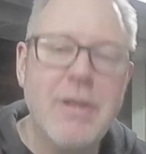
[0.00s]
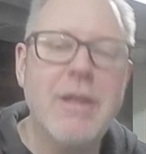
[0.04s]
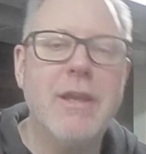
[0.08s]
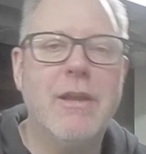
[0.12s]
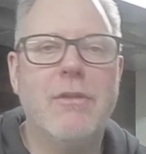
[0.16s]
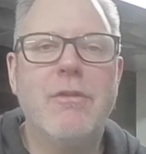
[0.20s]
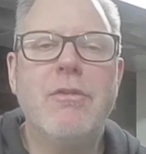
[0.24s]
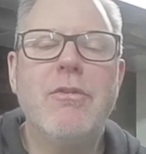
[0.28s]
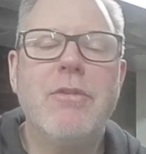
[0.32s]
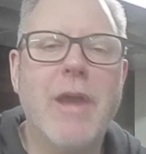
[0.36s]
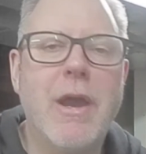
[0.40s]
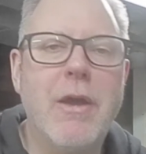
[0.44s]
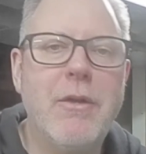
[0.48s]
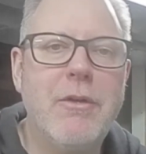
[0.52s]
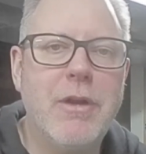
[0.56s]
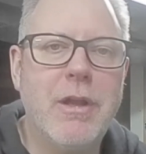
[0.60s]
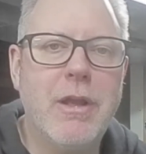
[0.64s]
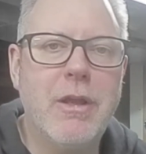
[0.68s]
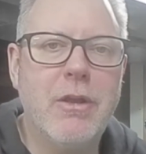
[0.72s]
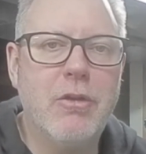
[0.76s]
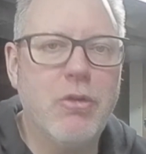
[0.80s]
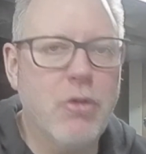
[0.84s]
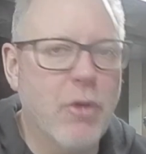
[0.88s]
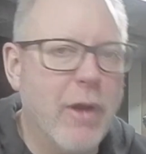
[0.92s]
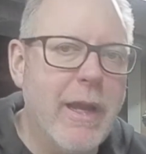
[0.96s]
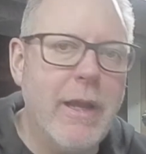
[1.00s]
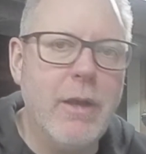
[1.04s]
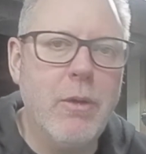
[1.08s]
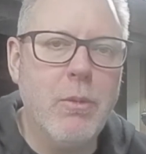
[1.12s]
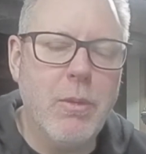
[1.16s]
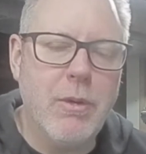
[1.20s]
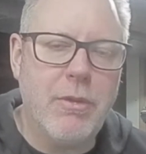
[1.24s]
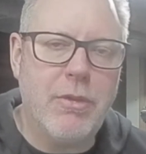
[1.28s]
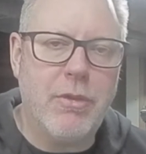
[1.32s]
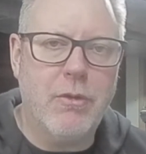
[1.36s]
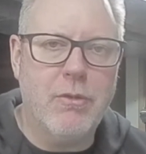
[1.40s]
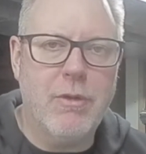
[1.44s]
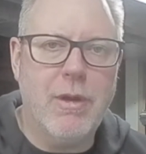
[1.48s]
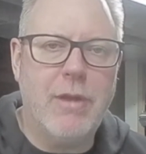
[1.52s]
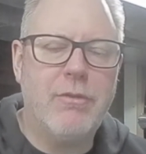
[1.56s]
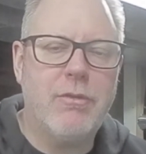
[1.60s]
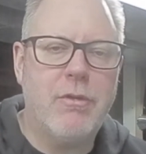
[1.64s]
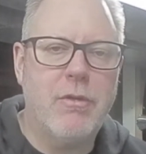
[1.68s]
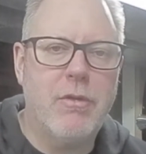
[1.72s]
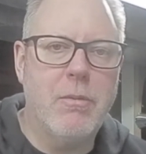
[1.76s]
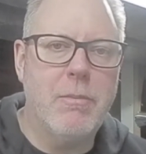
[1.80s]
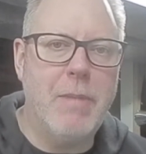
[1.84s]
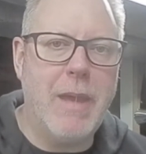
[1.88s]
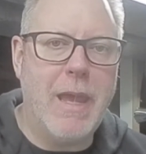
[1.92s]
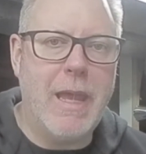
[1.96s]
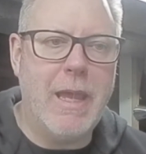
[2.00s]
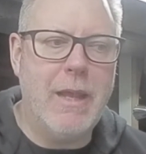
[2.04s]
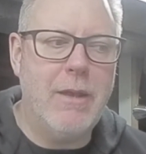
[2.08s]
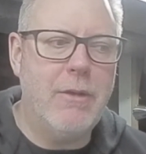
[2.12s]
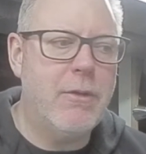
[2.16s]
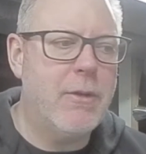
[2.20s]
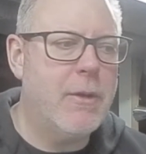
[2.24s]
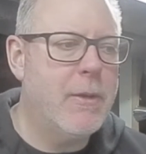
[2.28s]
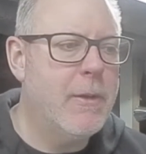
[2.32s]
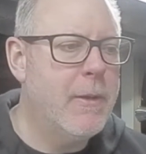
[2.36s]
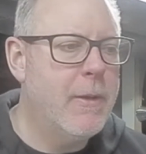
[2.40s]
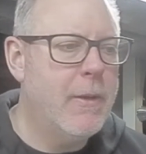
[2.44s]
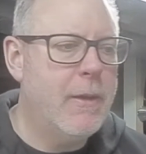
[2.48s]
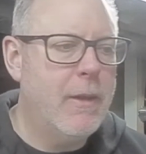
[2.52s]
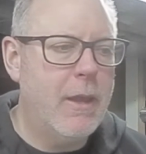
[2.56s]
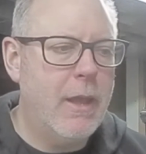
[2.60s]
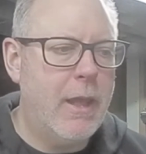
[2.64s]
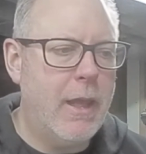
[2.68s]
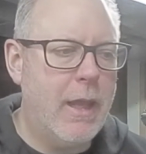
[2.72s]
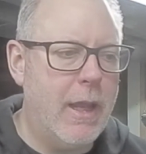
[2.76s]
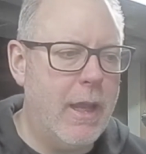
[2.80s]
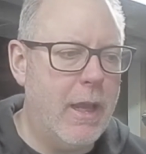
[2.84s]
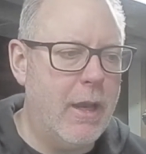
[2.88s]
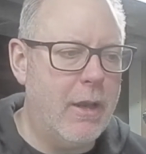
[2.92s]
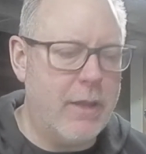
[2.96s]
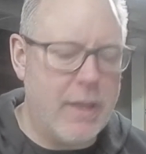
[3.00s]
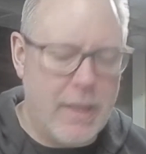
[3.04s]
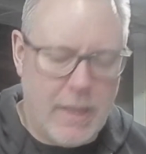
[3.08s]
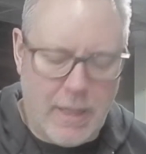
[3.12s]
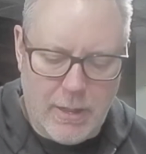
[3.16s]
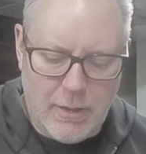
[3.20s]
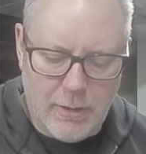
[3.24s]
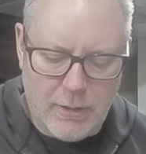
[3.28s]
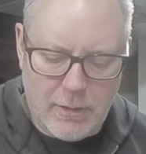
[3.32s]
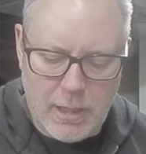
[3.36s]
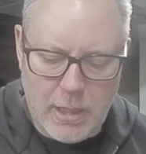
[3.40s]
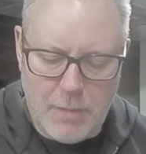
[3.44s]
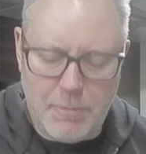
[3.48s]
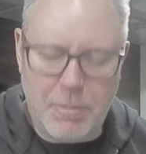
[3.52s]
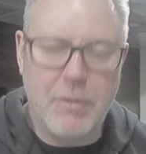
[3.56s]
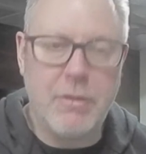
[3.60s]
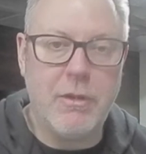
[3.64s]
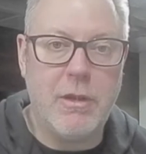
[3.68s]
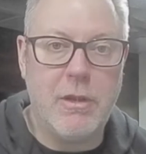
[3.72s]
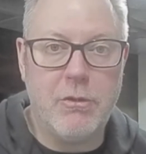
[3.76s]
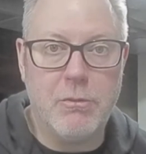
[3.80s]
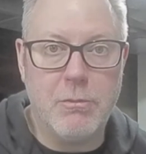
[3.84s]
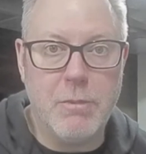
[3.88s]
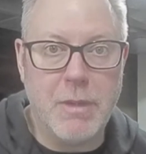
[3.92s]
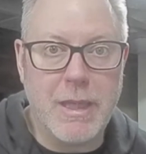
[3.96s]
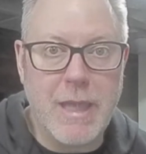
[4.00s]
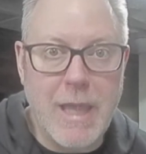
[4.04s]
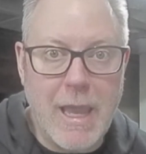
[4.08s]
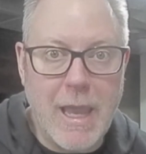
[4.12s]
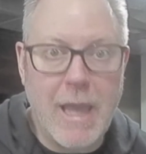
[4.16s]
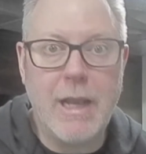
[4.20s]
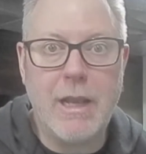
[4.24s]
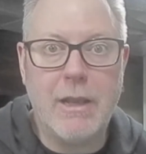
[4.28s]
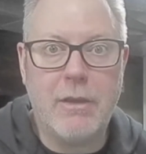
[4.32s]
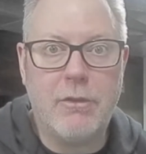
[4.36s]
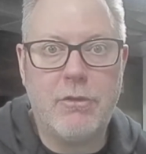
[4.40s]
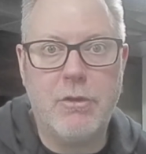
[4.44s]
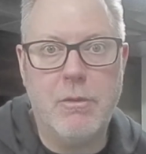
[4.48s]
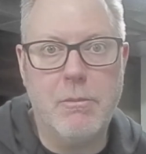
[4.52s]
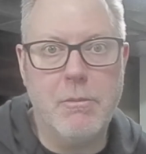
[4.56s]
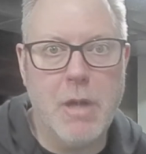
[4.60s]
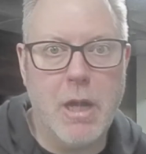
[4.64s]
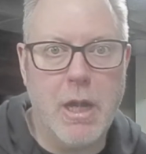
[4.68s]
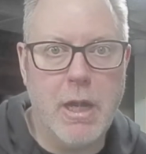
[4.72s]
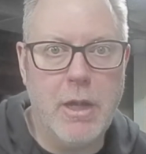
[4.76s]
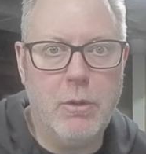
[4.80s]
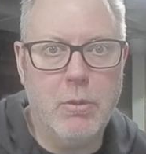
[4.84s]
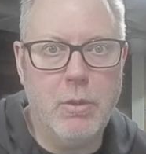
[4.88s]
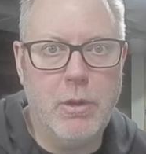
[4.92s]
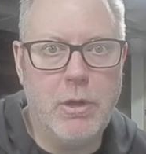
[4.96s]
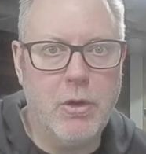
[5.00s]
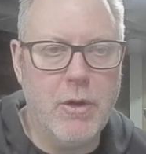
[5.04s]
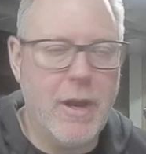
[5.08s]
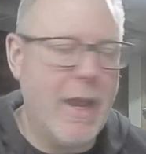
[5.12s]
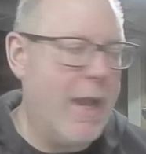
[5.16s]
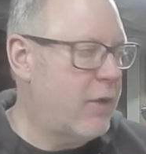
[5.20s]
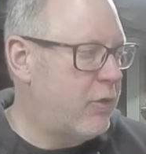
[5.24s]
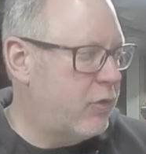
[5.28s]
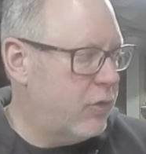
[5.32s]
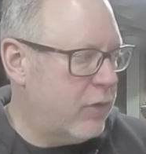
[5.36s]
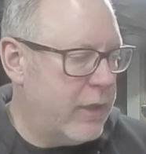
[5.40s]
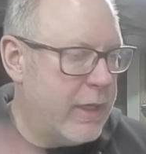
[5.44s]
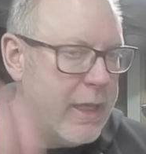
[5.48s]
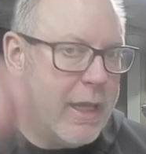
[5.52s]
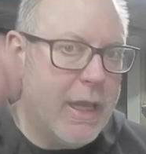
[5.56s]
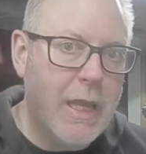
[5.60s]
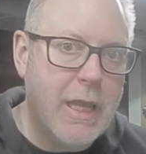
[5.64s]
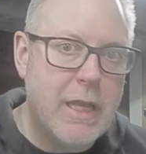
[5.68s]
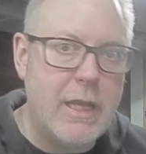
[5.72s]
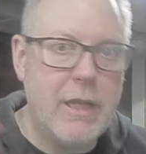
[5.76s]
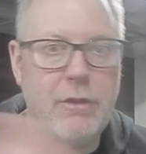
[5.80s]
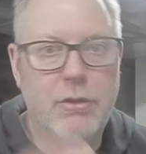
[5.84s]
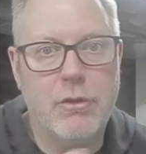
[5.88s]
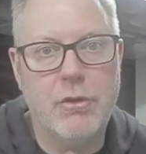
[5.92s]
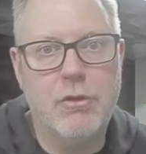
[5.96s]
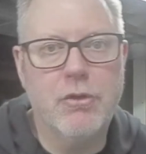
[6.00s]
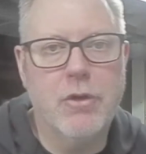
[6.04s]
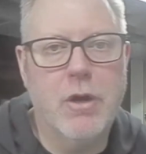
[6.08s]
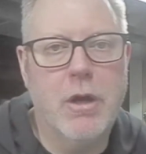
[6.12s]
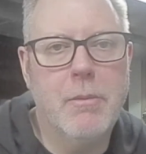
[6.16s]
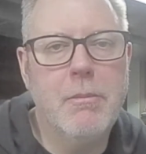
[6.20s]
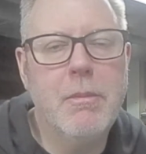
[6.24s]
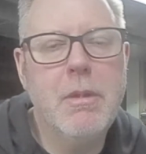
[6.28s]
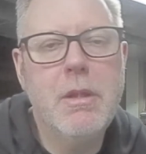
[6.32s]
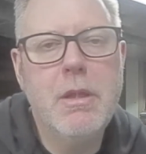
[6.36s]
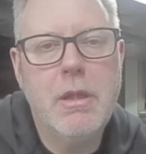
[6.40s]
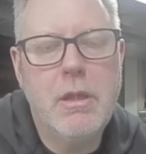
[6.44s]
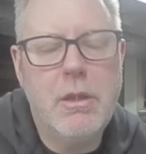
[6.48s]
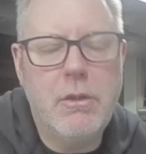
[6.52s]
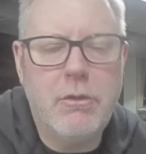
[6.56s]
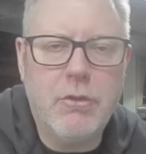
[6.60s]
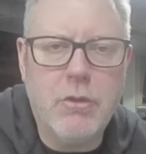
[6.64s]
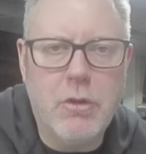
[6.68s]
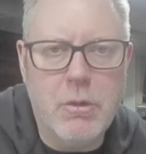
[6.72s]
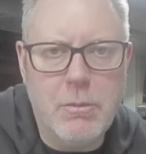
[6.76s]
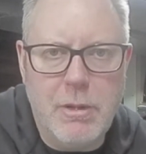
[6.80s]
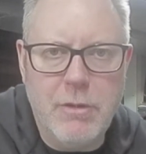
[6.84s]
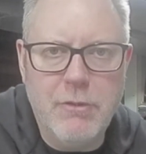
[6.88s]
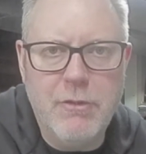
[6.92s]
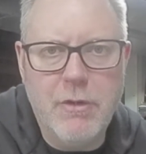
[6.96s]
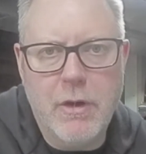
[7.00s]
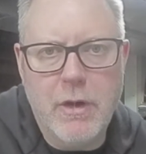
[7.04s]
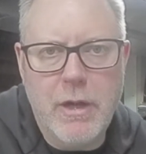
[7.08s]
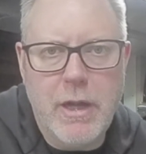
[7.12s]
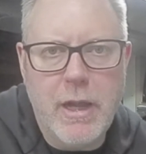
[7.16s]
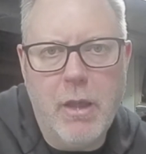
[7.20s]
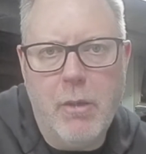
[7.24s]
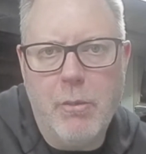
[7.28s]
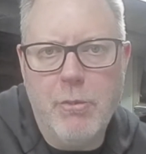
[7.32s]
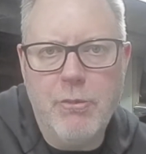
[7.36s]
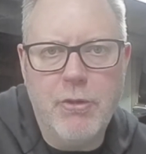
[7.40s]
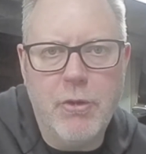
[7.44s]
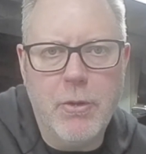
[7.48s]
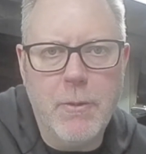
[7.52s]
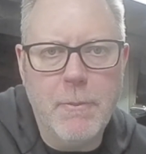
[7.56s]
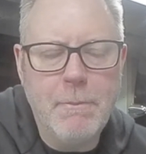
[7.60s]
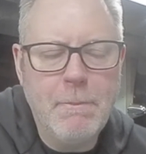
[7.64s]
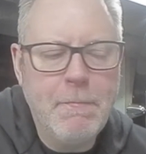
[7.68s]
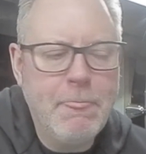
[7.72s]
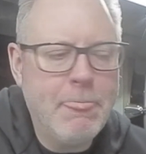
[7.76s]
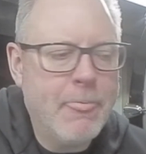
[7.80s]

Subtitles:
It's sounding great with the rest of the band. And again, keeping these mechanics in mind when you're actually hitting the drum is going to be very helpful.